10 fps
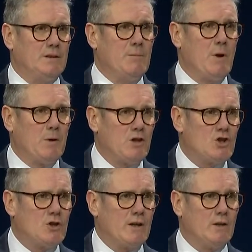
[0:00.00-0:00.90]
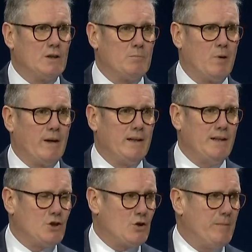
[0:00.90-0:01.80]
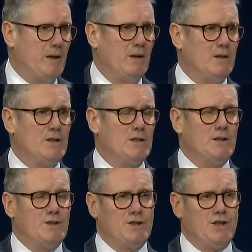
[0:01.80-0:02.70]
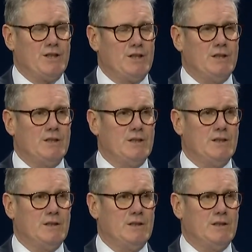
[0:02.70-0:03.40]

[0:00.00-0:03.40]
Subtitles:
then we will struggle to bring these criminals to justice.